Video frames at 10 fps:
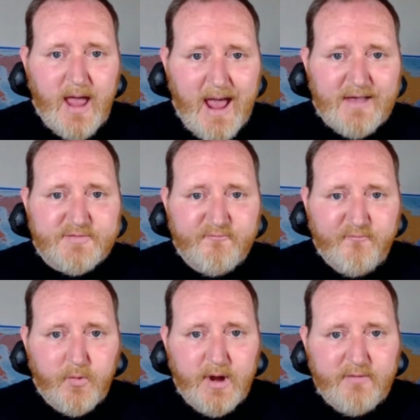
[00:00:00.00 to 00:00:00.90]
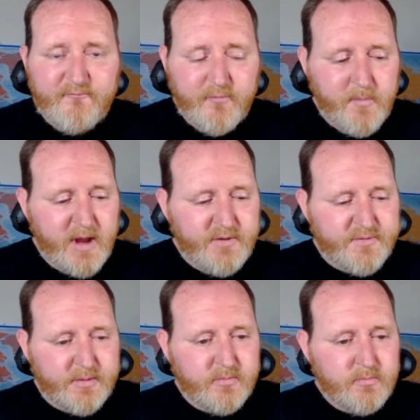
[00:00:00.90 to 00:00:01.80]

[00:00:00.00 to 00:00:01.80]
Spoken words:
ask for information.